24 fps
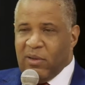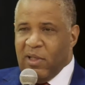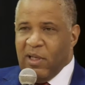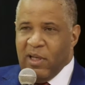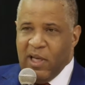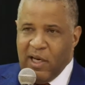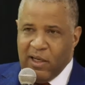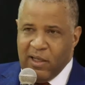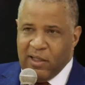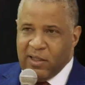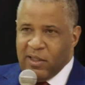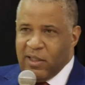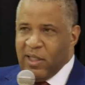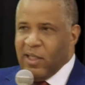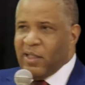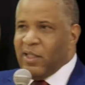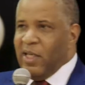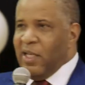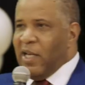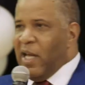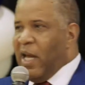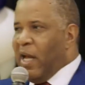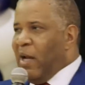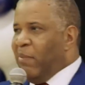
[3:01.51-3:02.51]
had a
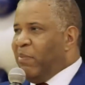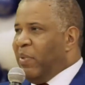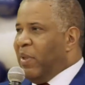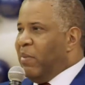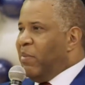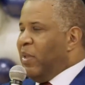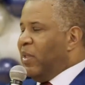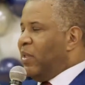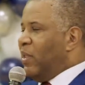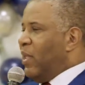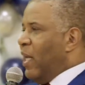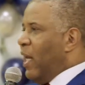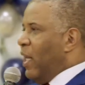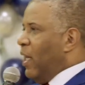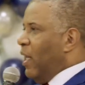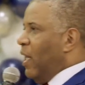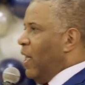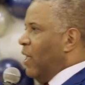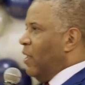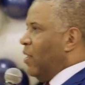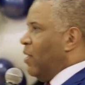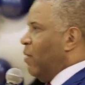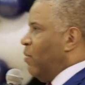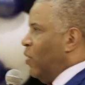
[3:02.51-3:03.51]
69 Plymouth
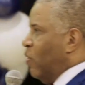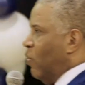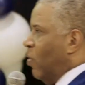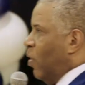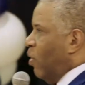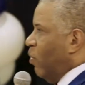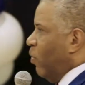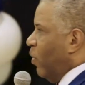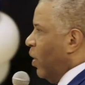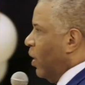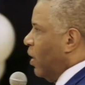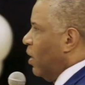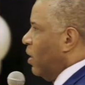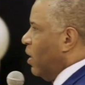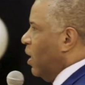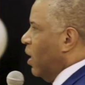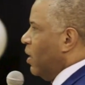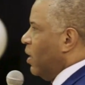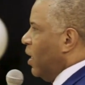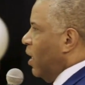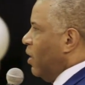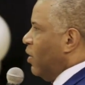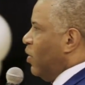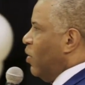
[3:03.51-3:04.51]
Satellite, some of you all will
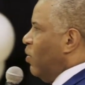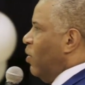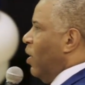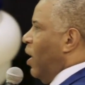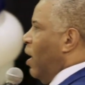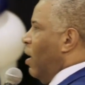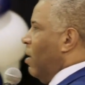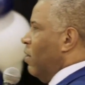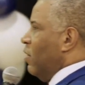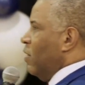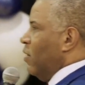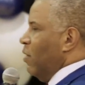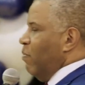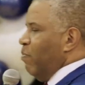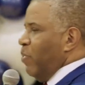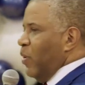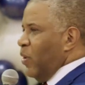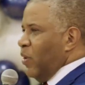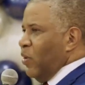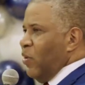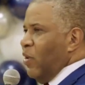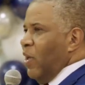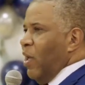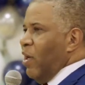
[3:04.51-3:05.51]
recognize, had $2 and
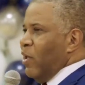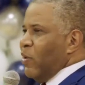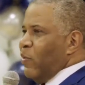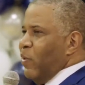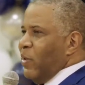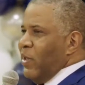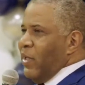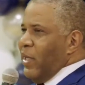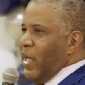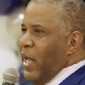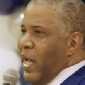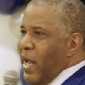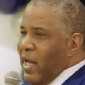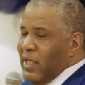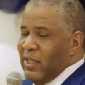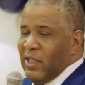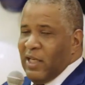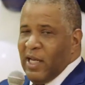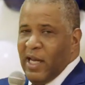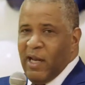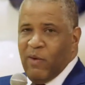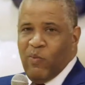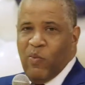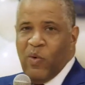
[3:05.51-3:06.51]
put $2 worth of gas,
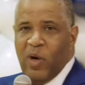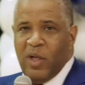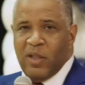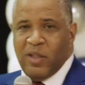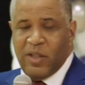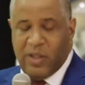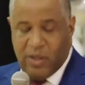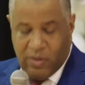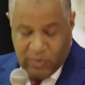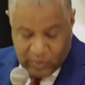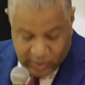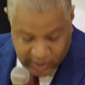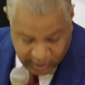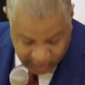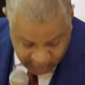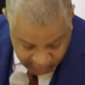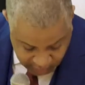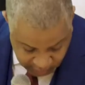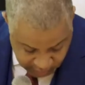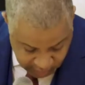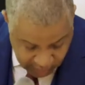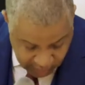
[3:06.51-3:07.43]
and I had one suit, didn't look